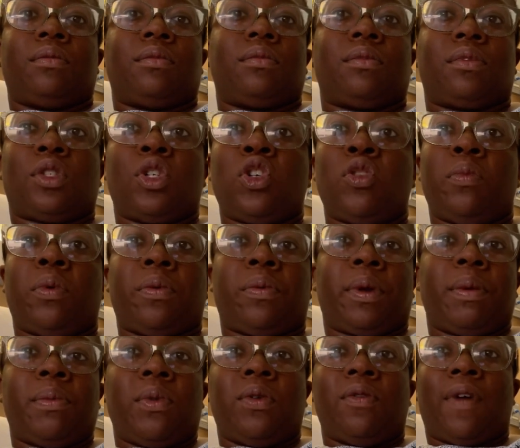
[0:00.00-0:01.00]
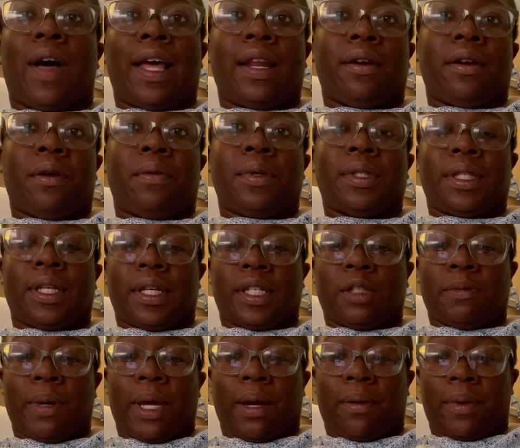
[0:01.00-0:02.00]
tubal removal. I didn't know what to
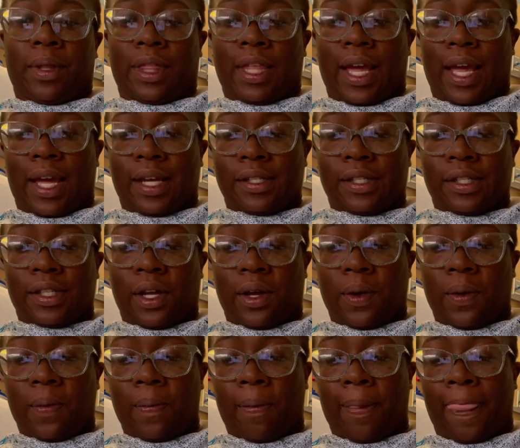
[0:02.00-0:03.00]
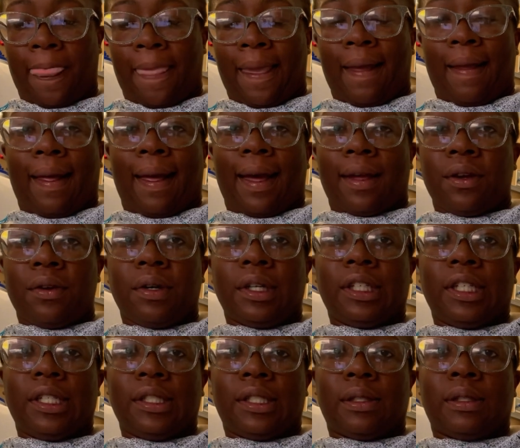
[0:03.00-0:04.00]
expect with that. So I knew it
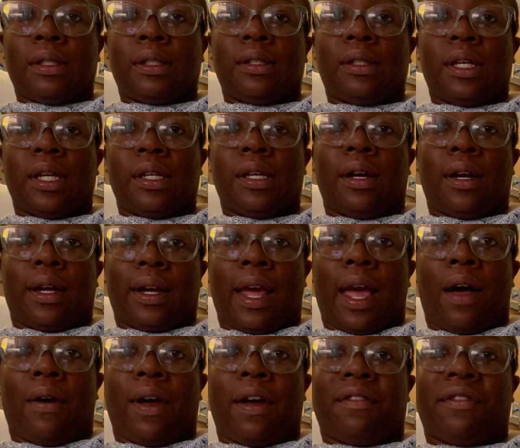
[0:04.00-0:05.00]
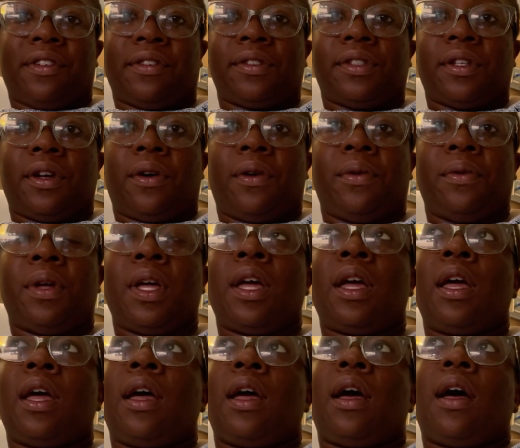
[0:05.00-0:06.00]
needed to get done, however. So
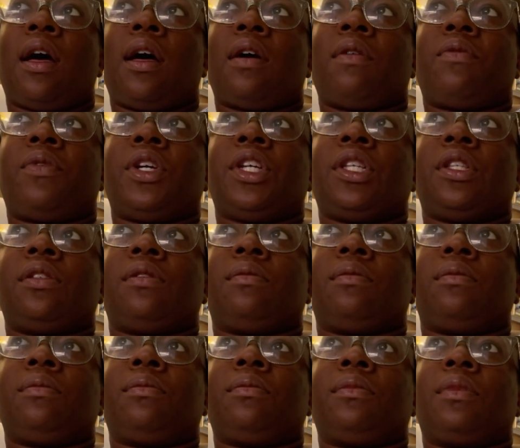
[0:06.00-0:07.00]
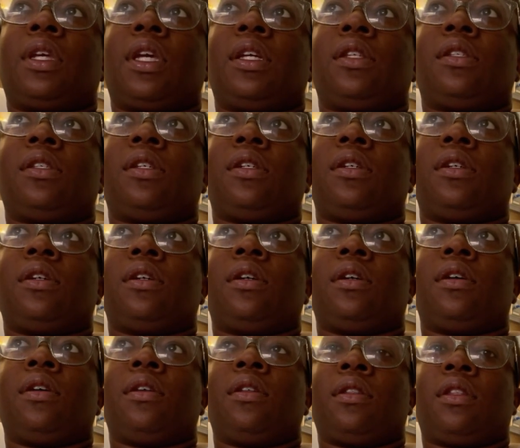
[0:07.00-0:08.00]
I went
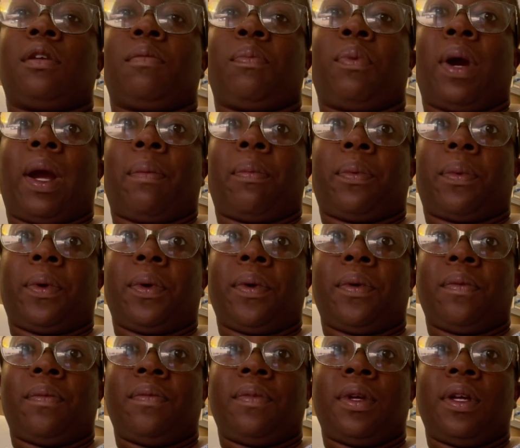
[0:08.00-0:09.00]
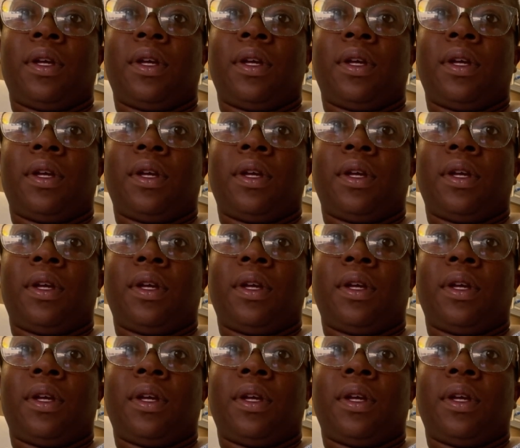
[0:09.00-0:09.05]
into the prep room